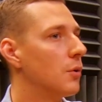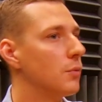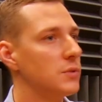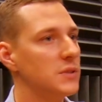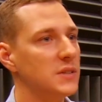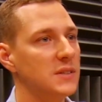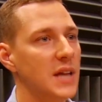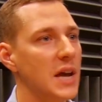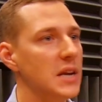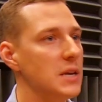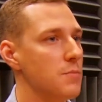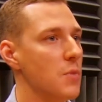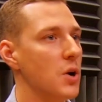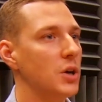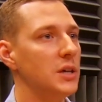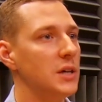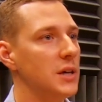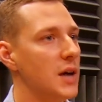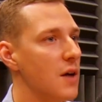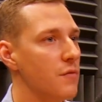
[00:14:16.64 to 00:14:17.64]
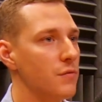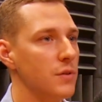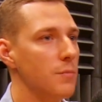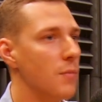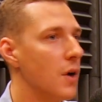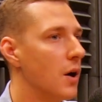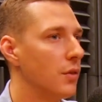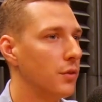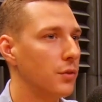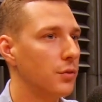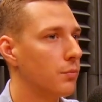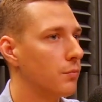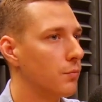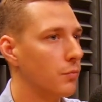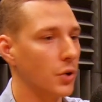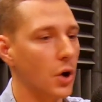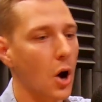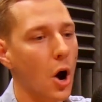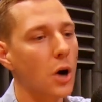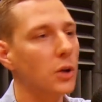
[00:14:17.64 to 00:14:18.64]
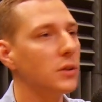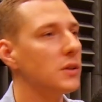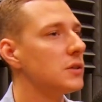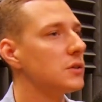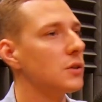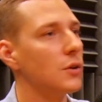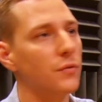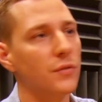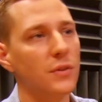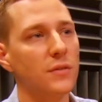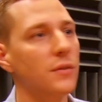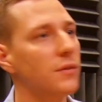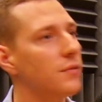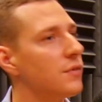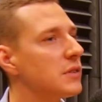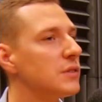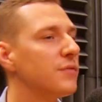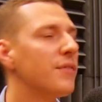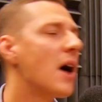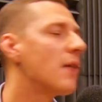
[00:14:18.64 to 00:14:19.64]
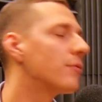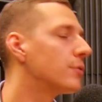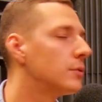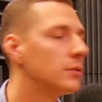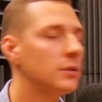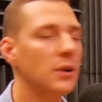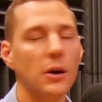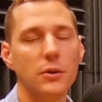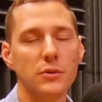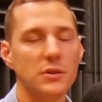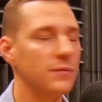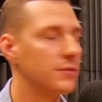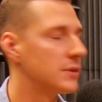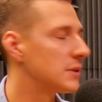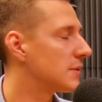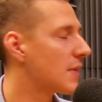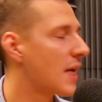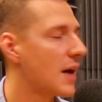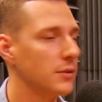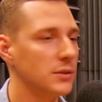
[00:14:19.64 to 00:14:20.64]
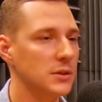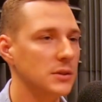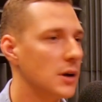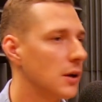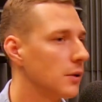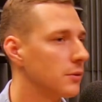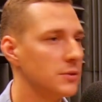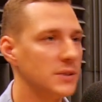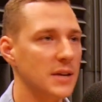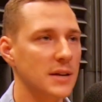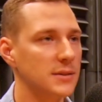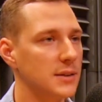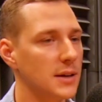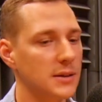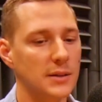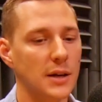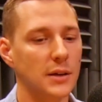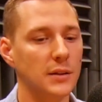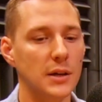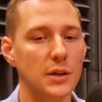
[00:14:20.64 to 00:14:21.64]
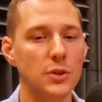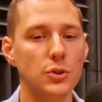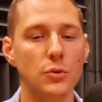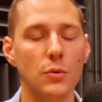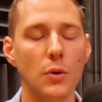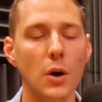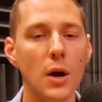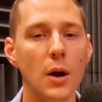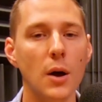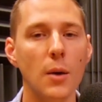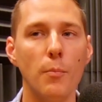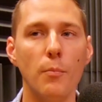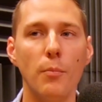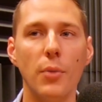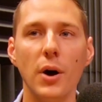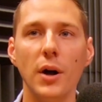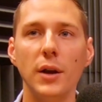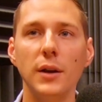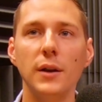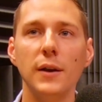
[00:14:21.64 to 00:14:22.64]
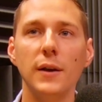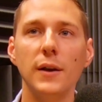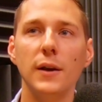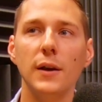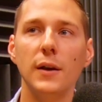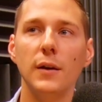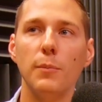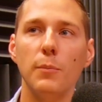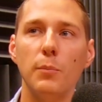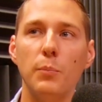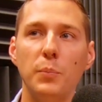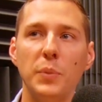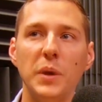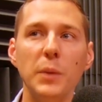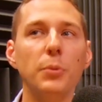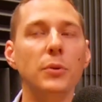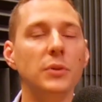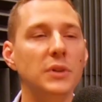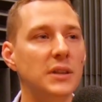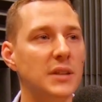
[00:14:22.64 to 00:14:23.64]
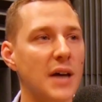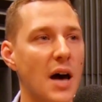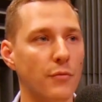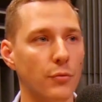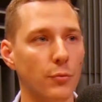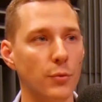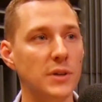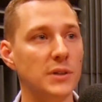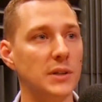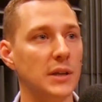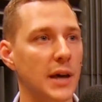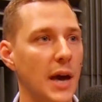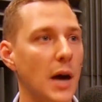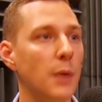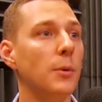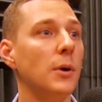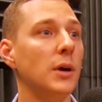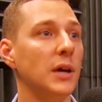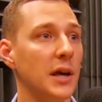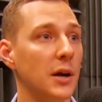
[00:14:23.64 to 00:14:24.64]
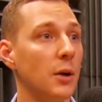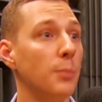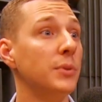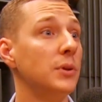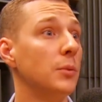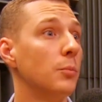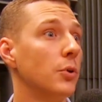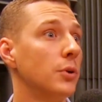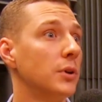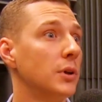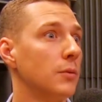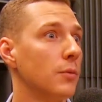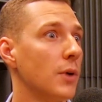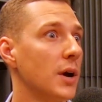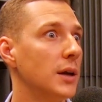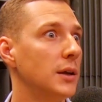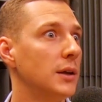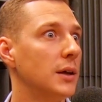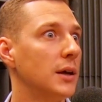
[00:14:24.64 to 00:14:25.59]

steady money every month, regardless of if it's $500, if it's $1,000, that's not the issue. But people need to have a reason to get up in the morning, right?